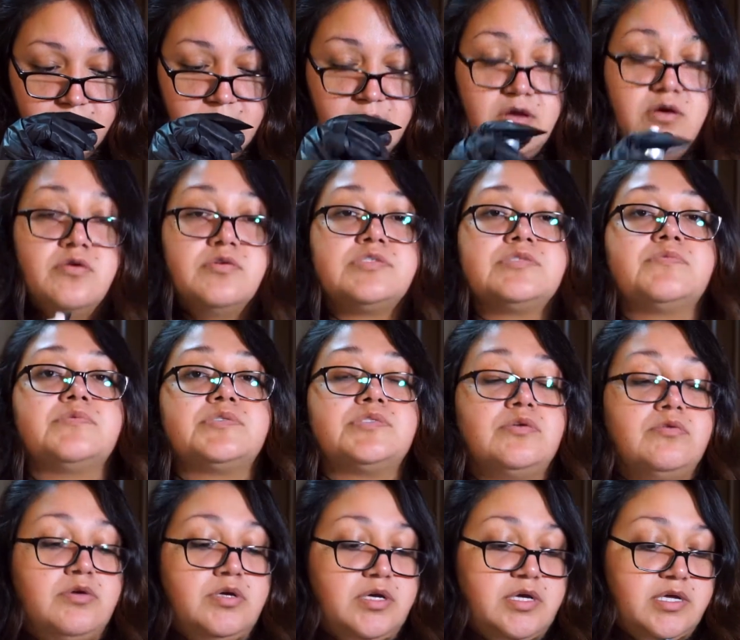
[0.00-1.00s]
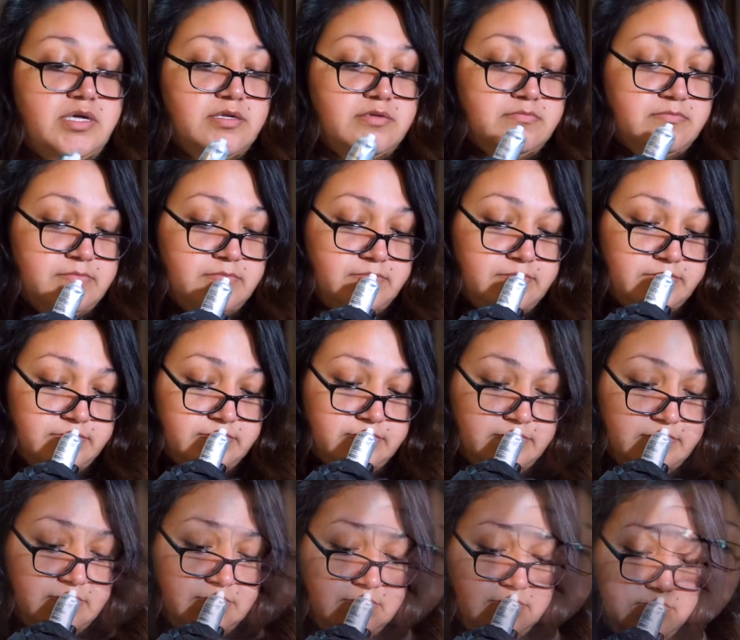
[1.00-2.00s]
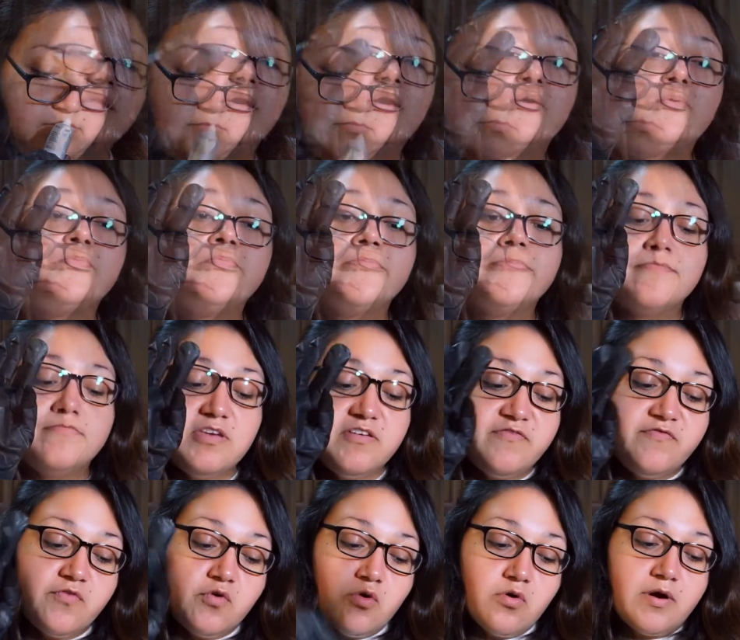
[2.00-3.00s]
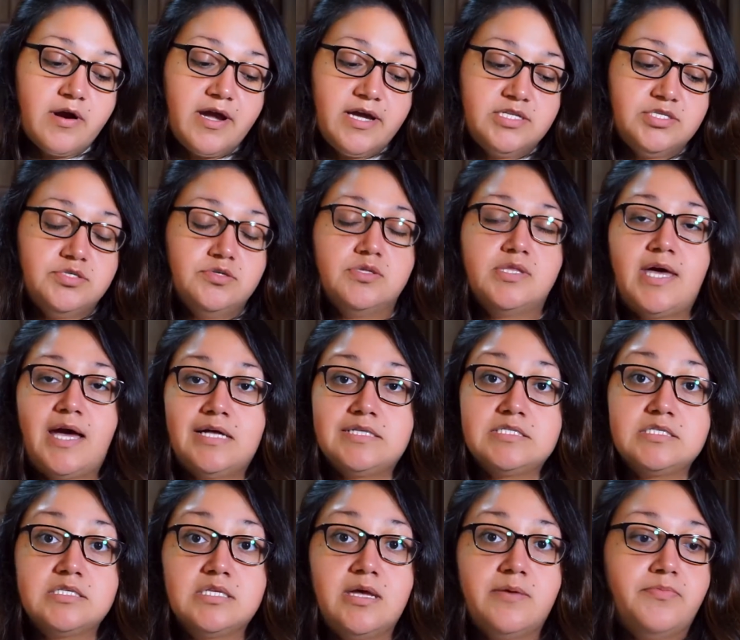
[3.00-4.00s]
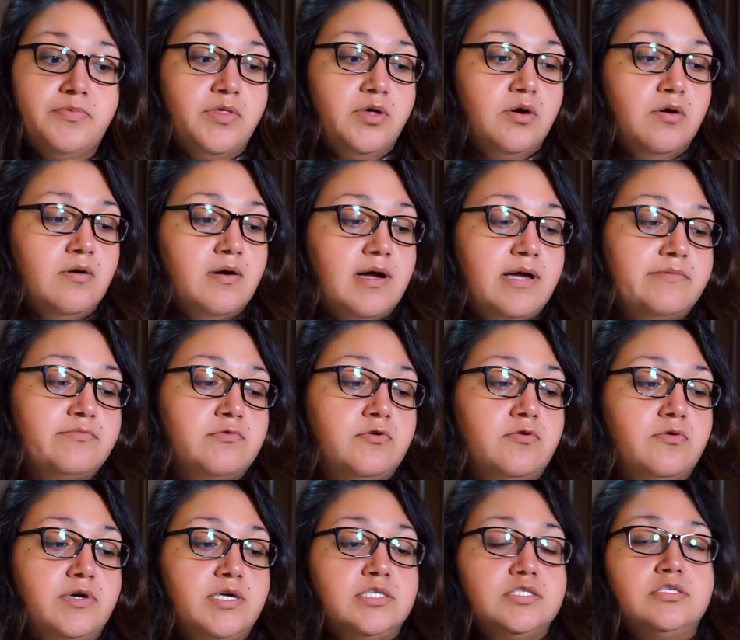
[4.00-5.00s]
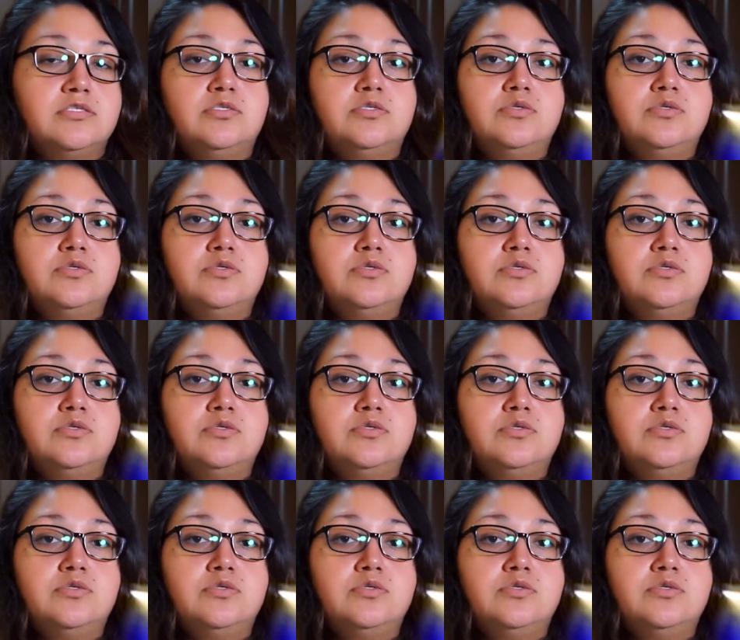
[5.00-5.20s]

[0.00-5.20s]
Oh, it smells so good. And before I do that step though, I'm going to